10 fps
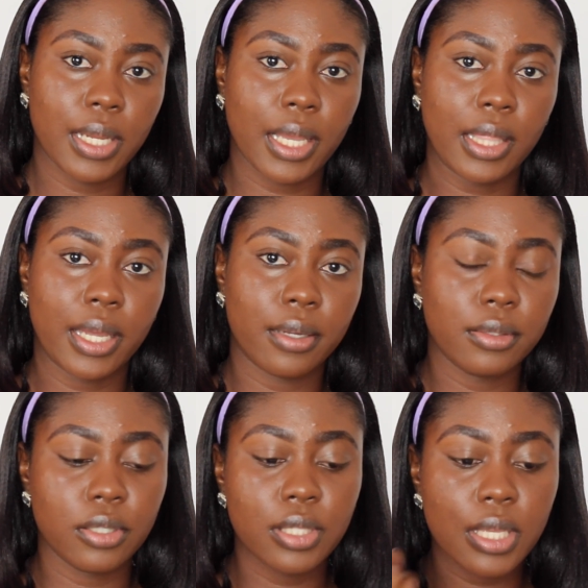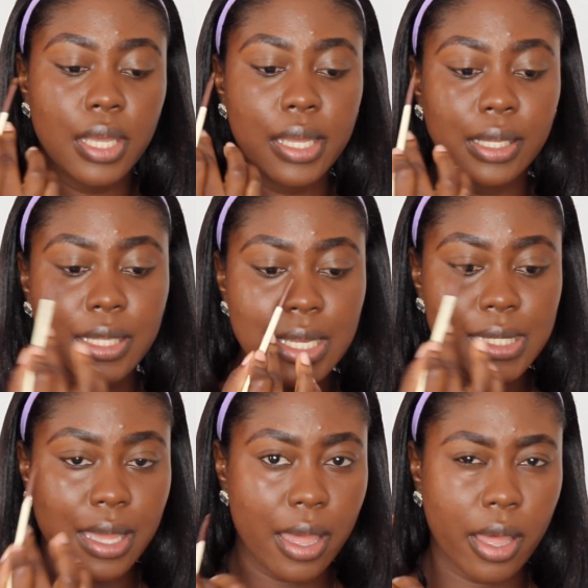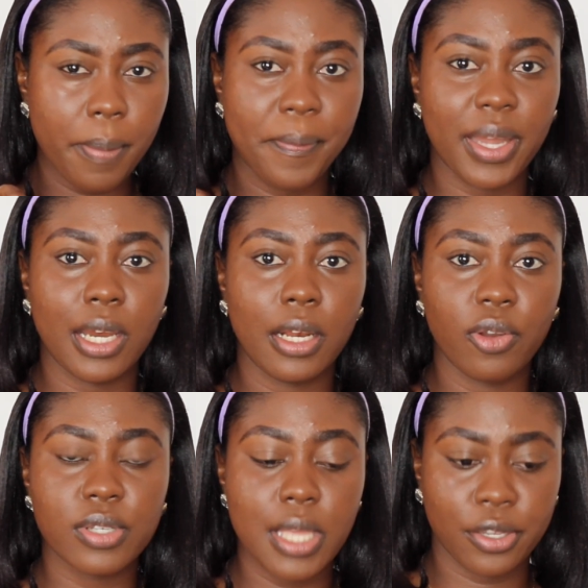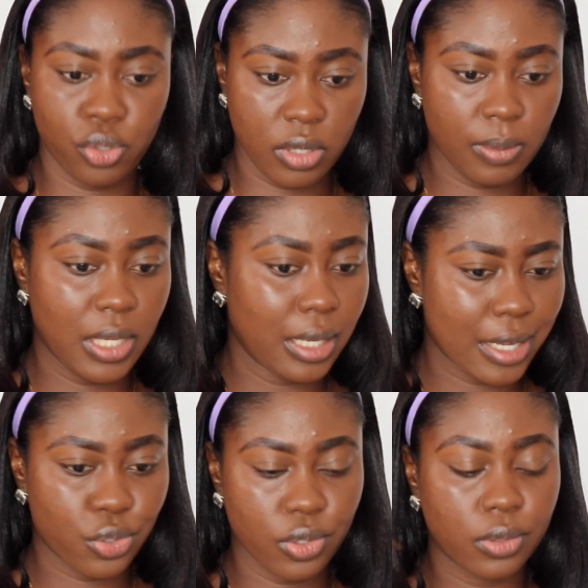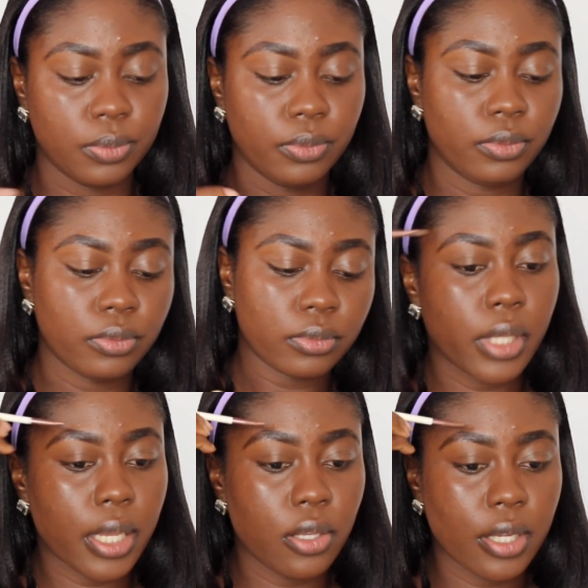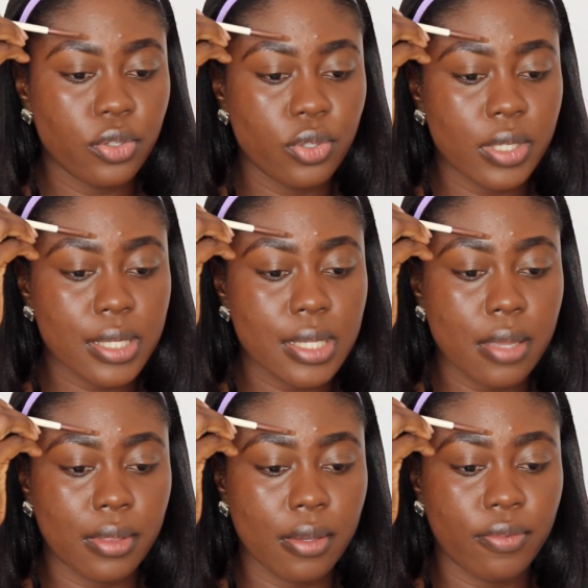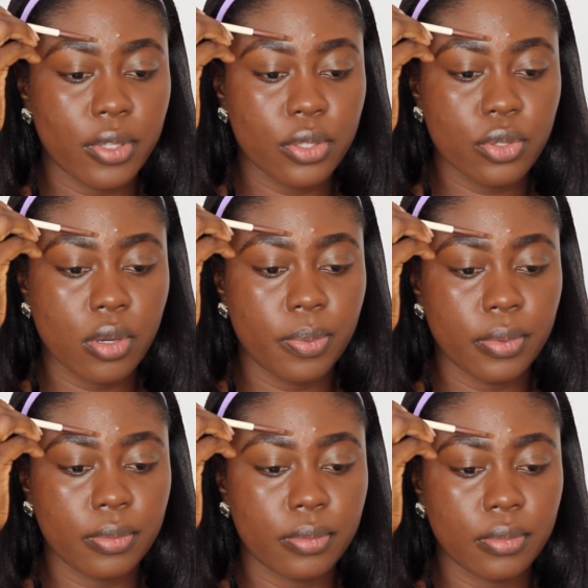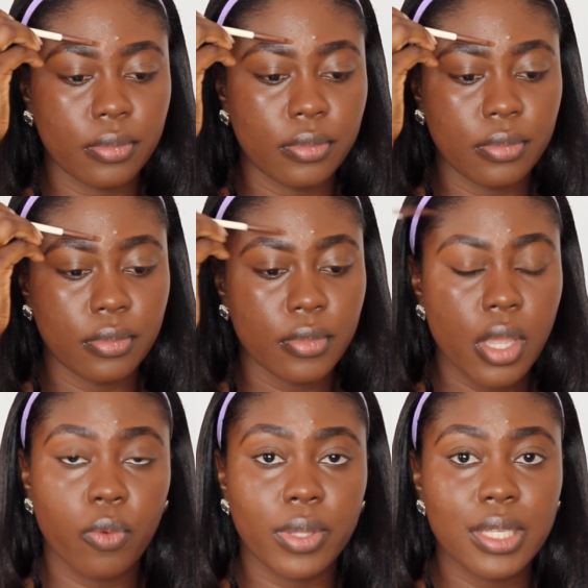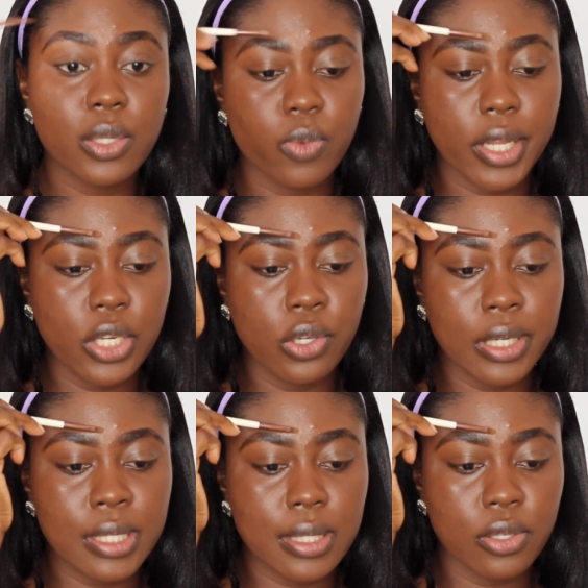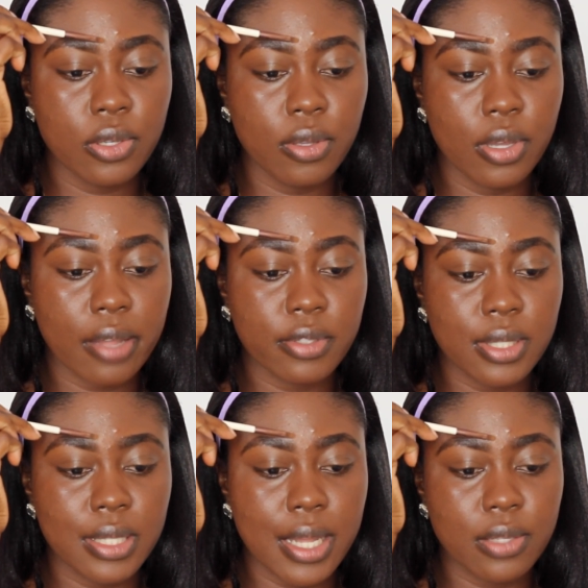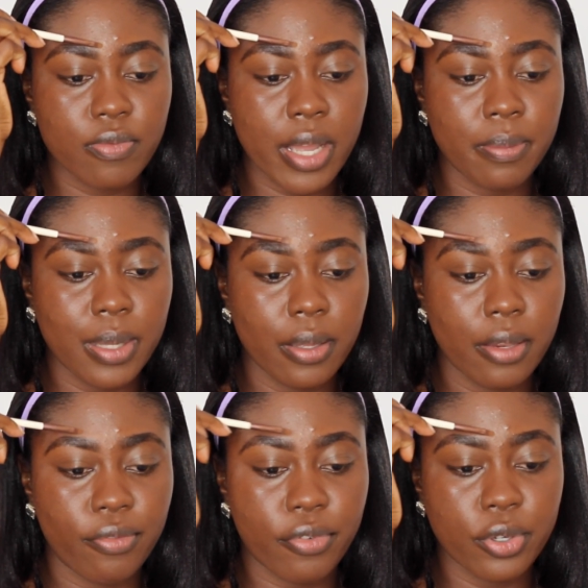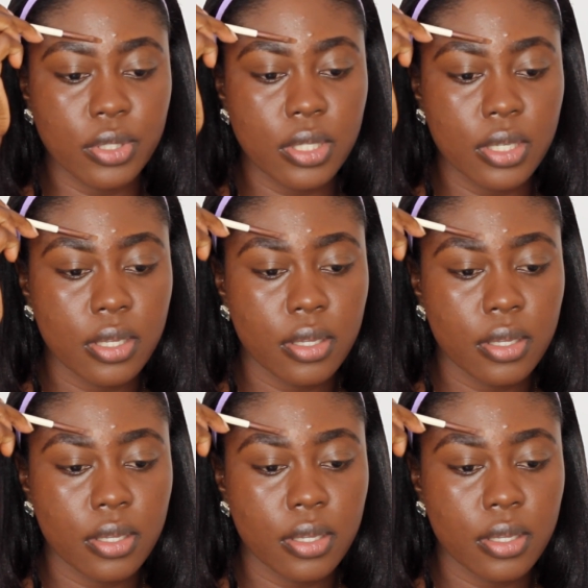Like that. You see, it cleans it up, but then it looks extremely natural. and you can do the same thing for the top. With this one, you have to start right in front